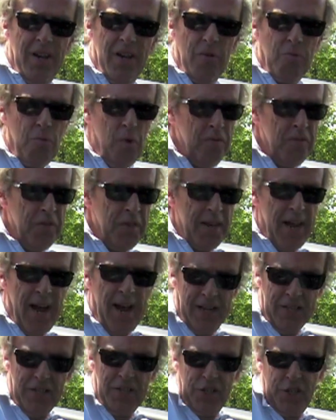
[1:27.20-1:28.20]
One thing that
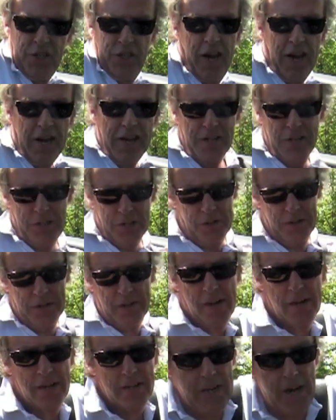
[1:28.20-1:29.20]
hasn't changed on the
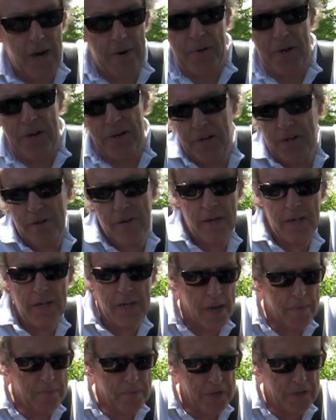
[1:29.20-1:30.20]
GranCabrio to
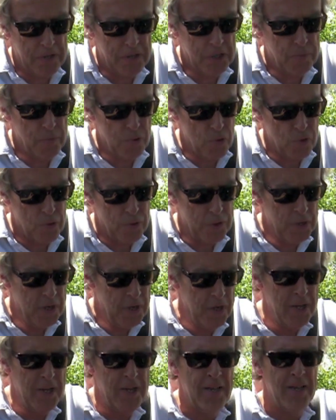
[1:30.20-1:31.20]
GranCabrio Sport
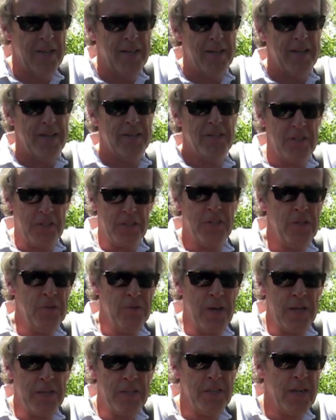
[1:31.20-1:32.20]
is it
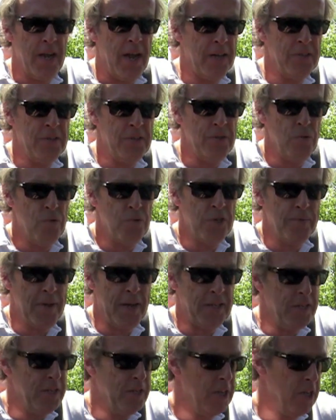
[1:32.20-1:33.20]
still actually has the
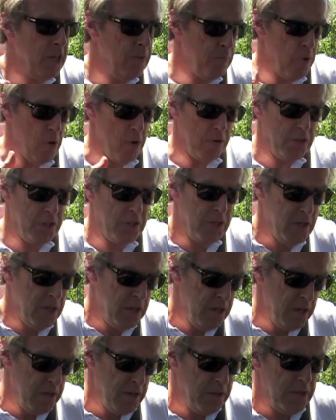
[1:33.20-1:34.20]
automatic gearbox.
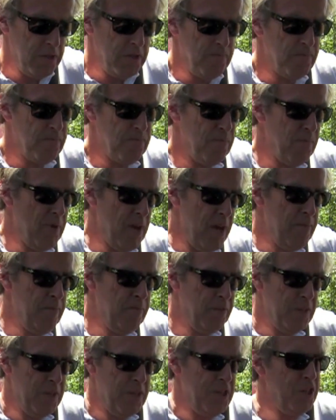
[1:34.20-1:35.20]
The
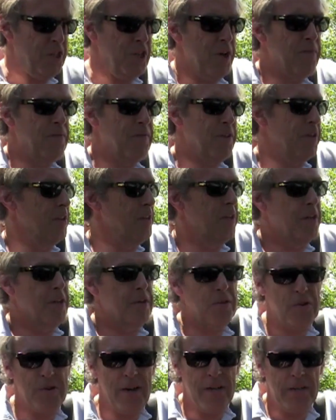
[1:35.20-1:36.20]
MC Shift in
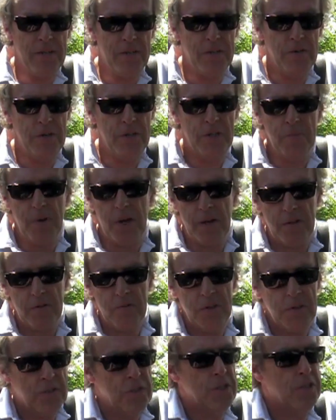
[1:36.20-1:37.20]
the Gran Turismo,
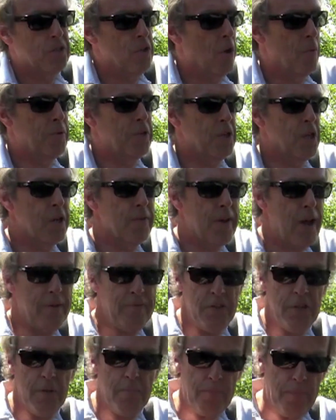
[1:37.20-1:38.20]
there is this option of
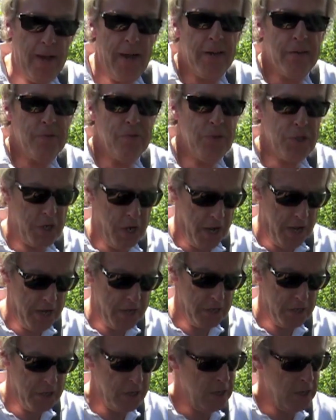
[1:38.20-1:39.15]
having the paddle change,